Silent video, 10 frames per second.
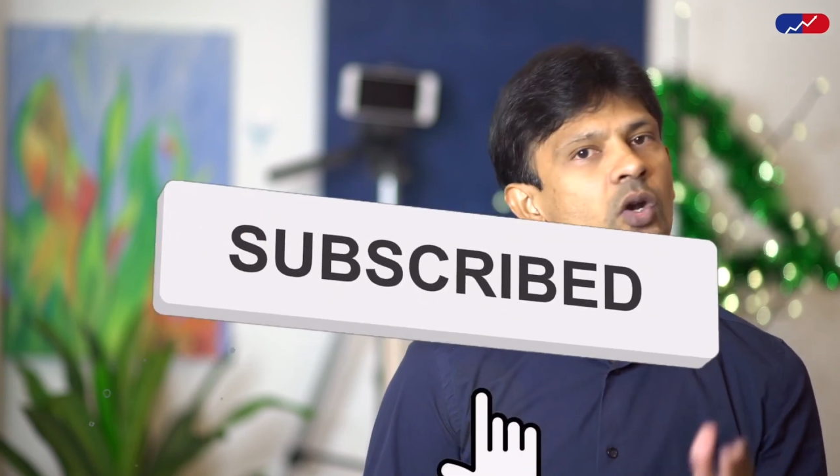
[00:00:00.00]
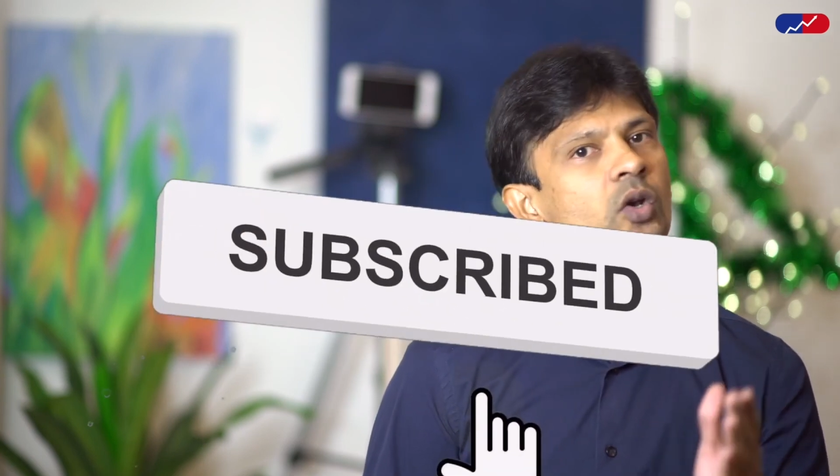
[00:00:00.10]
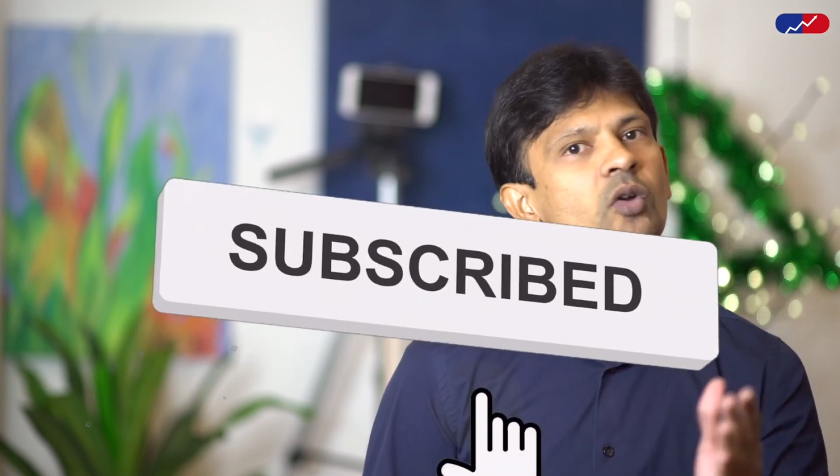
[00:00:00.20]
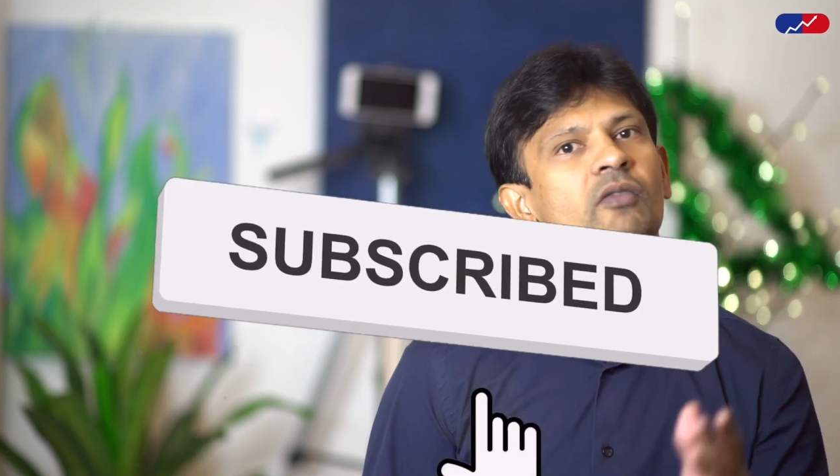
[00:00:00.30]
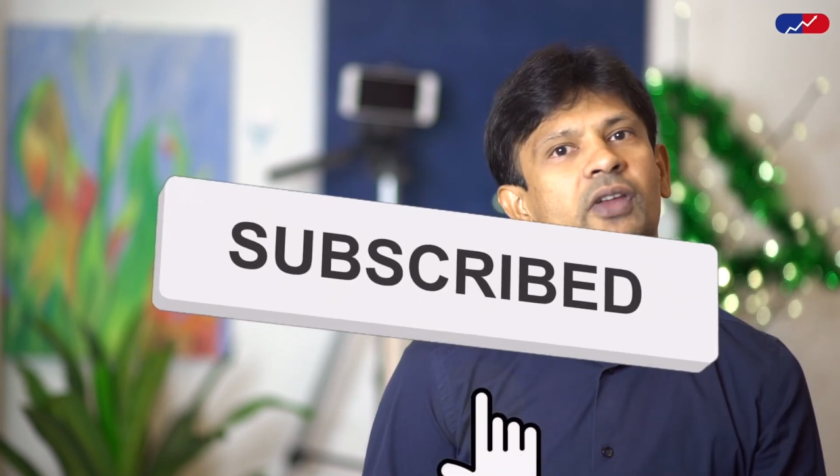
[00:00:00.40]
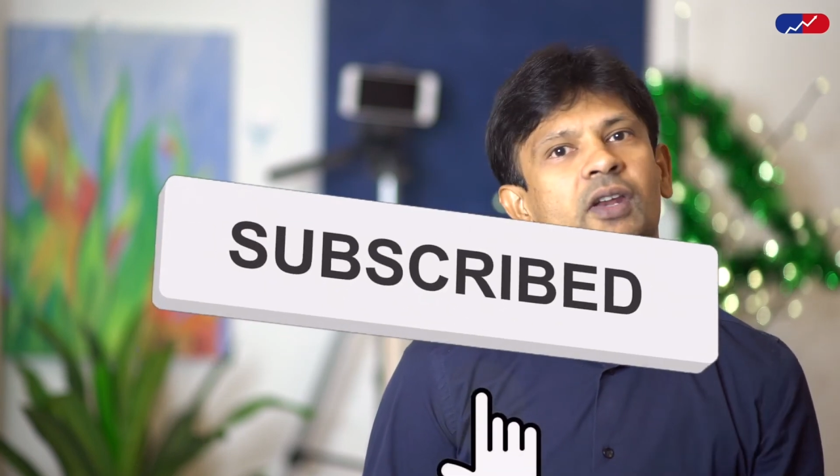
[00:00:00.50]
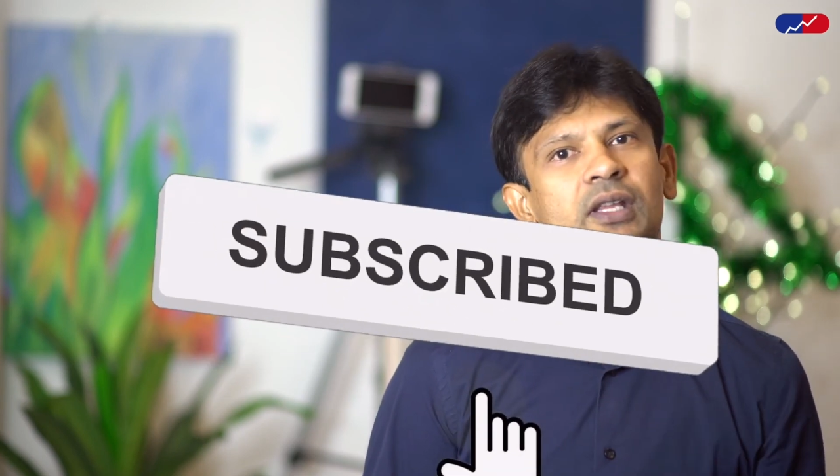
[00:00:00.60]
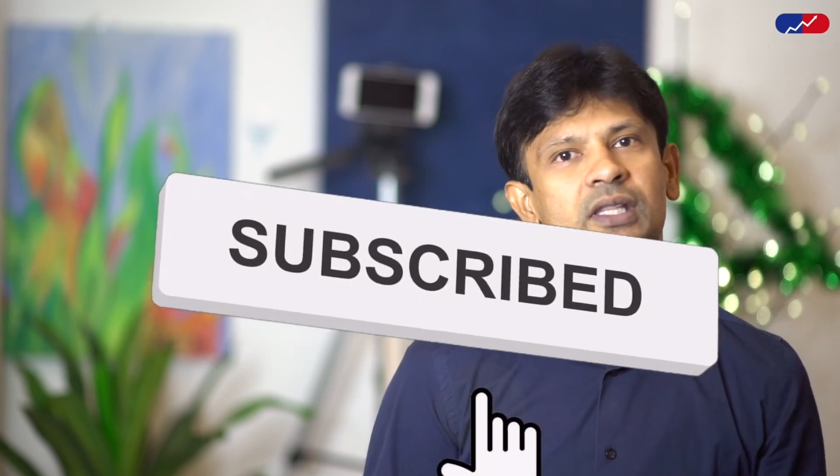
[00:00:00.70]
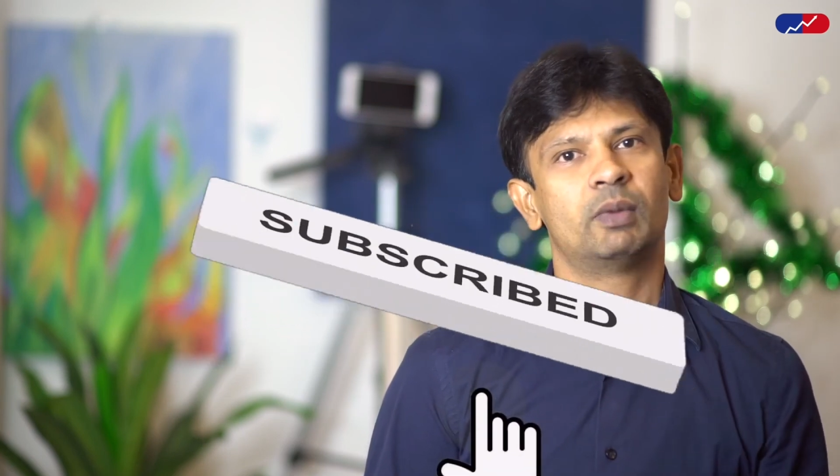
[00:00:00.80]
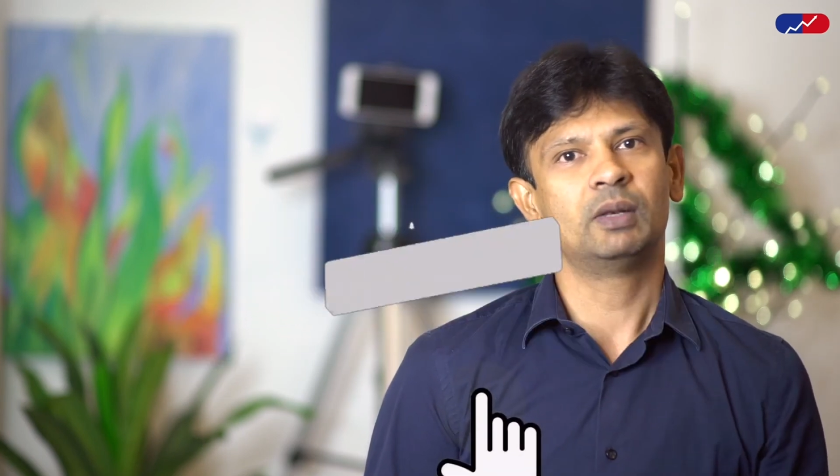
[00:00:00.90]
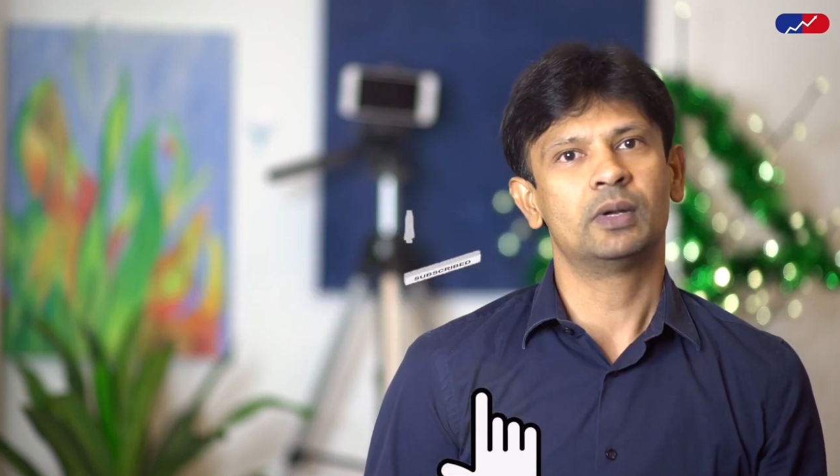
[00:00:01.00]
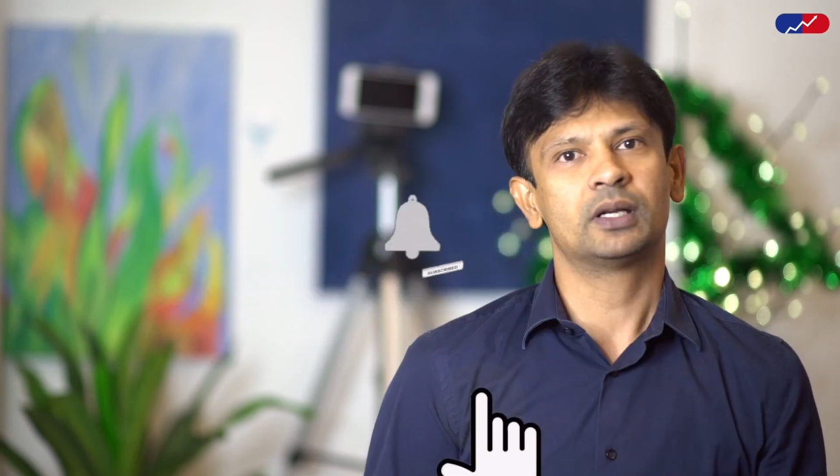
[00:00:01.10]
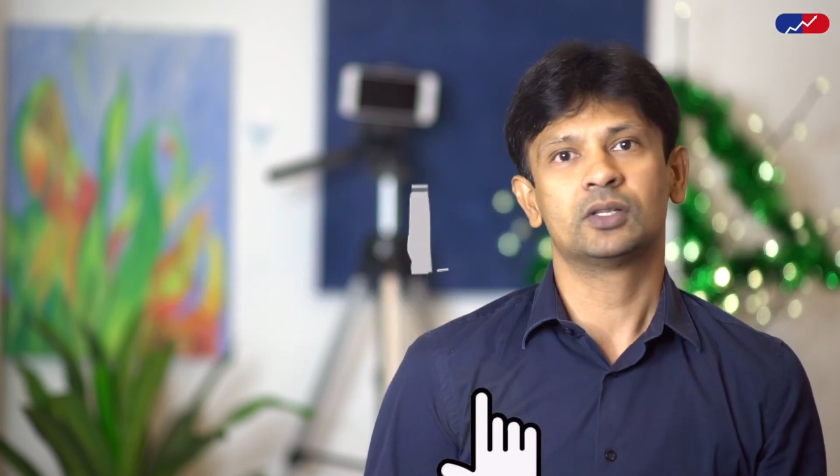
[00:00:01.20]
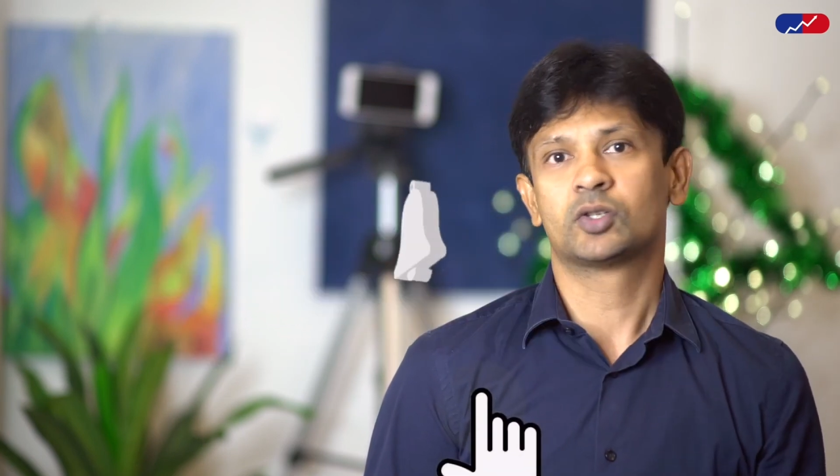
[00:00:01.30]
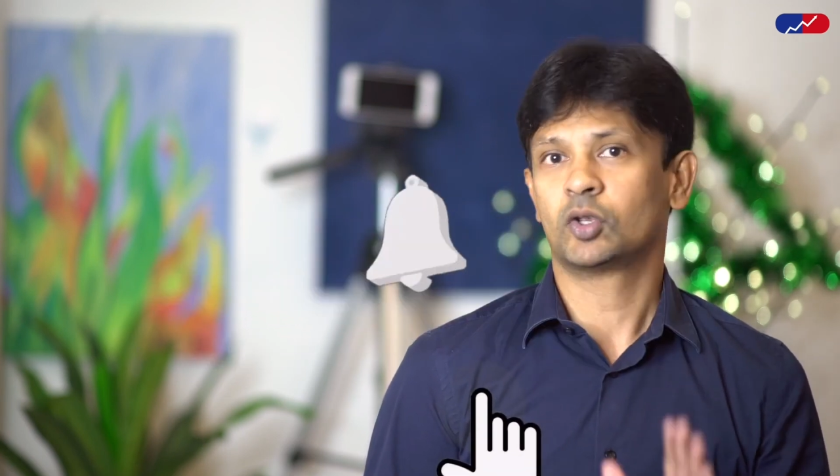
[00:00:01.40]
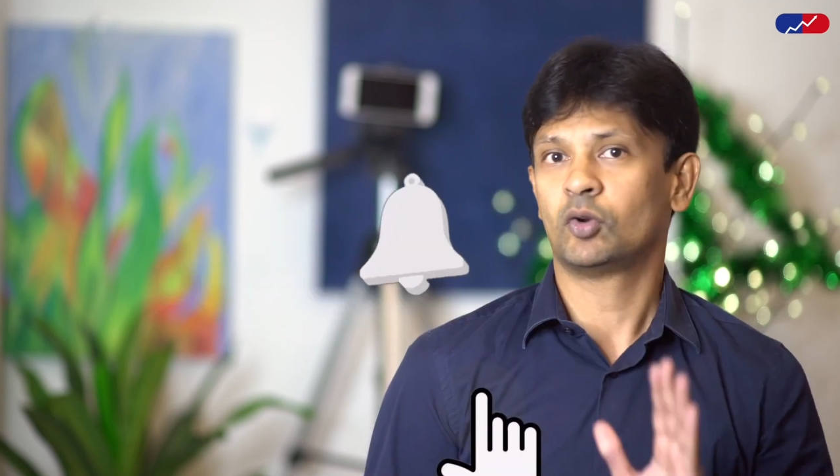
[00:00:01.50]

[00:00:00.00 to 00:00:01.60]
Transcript: Don't forget to hit the bell button so you